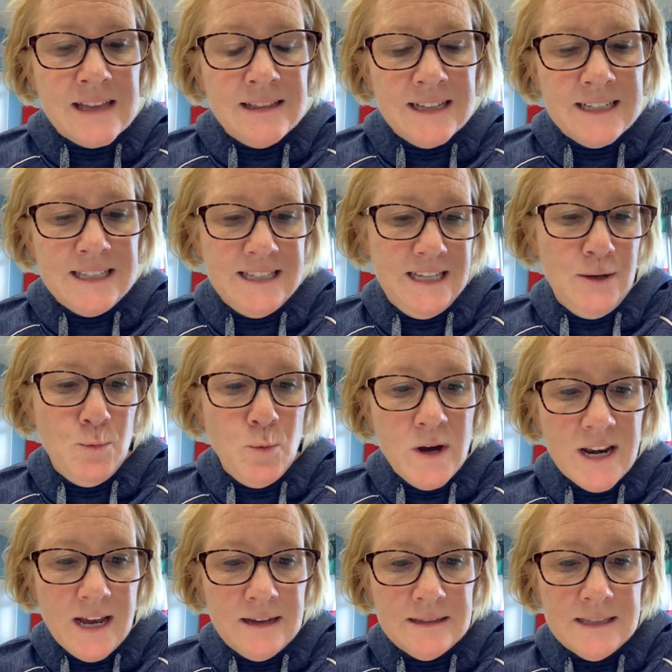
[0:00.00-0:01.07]
Let's see,
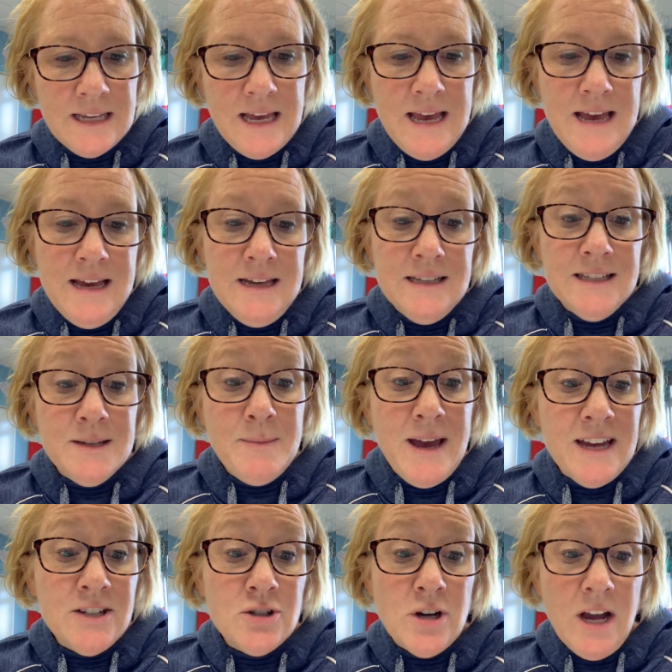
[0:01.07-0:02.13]
what else? Some
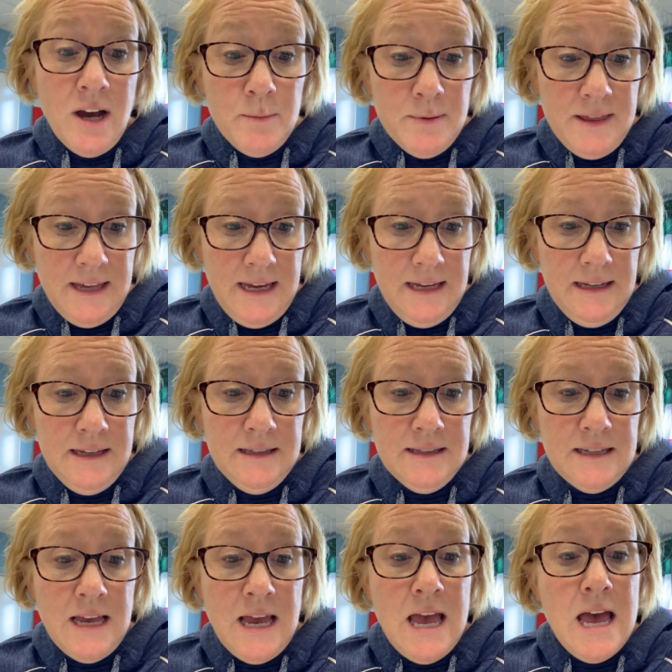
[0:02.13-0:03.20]
extra help
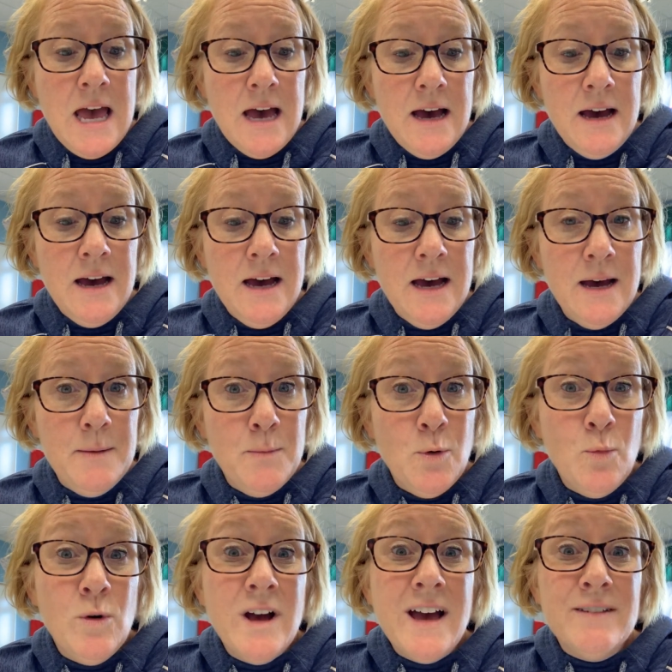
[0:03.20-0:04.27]
things.
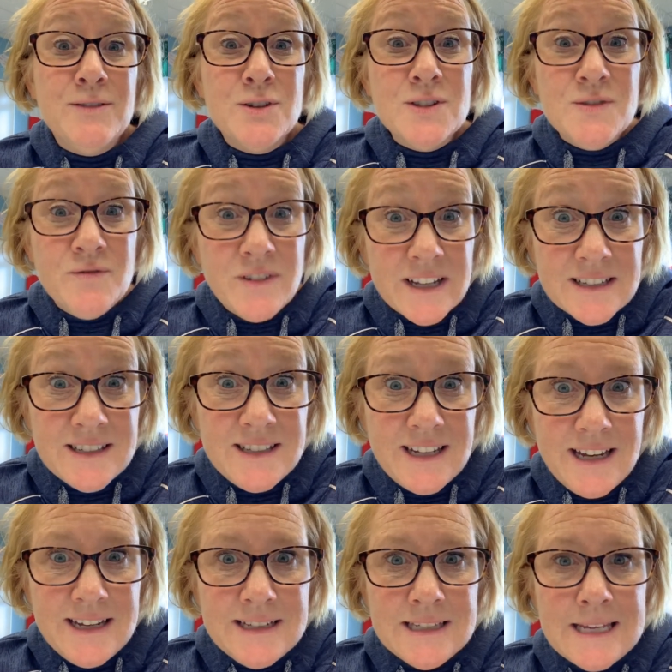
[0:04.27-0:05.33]
We'll have those flex
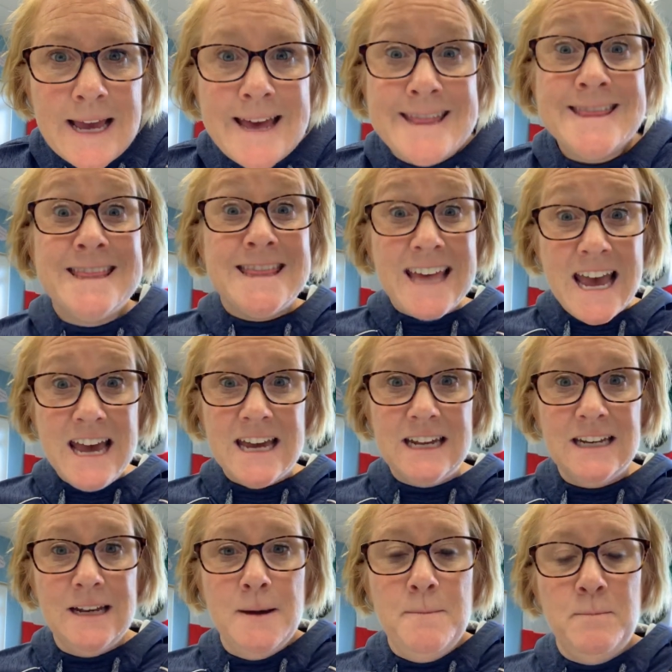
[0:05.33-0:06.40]
days. And
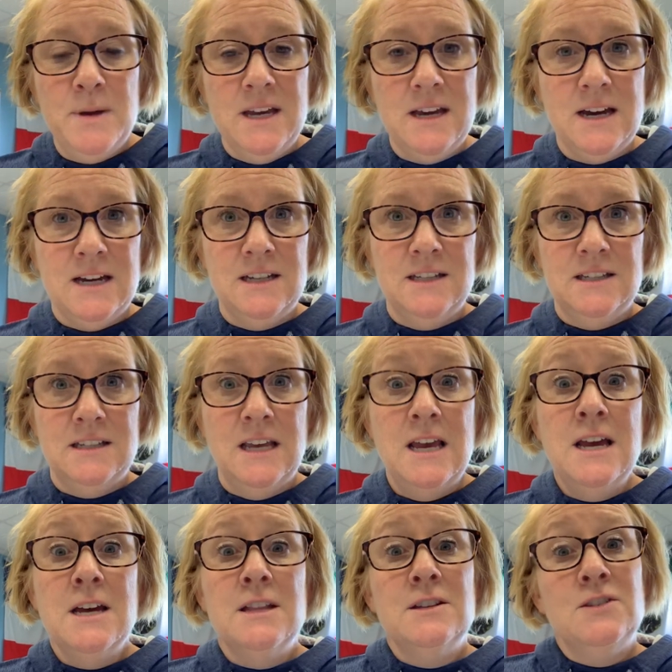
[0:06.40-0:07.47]
then, because
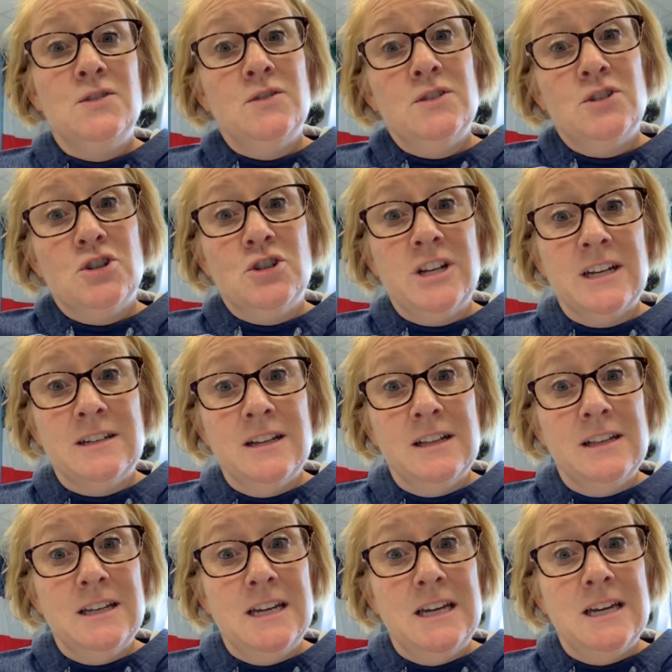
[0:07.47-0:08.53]
the students are
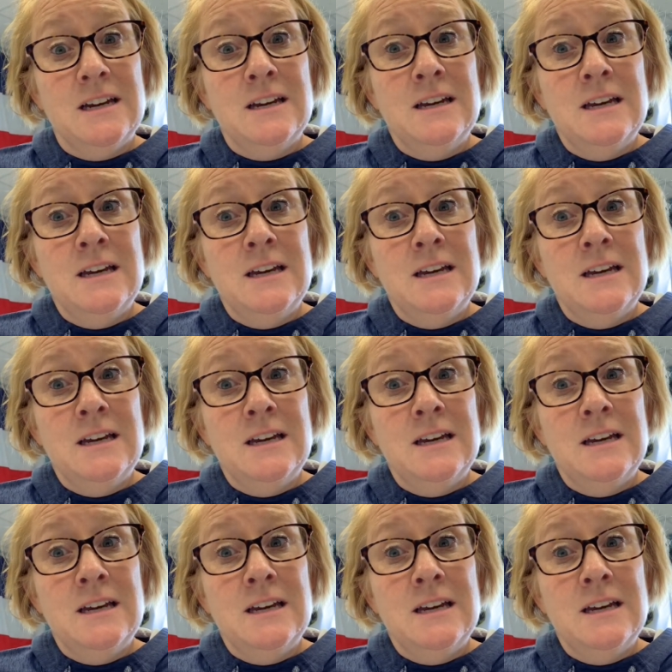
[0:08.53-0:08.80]
technically